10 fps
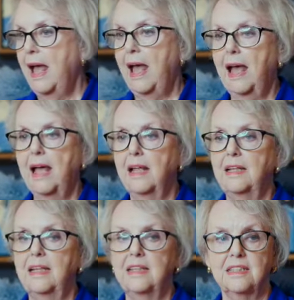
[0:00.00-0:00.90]
And
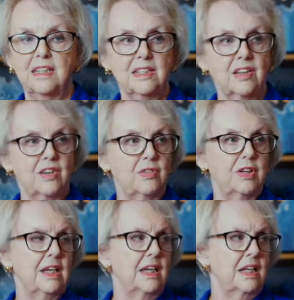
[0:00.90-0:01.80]
he says, are you
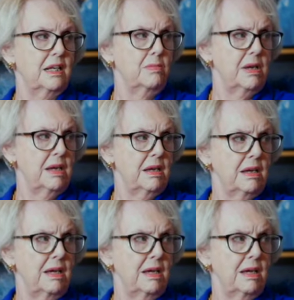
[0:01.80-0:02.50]
kidding me?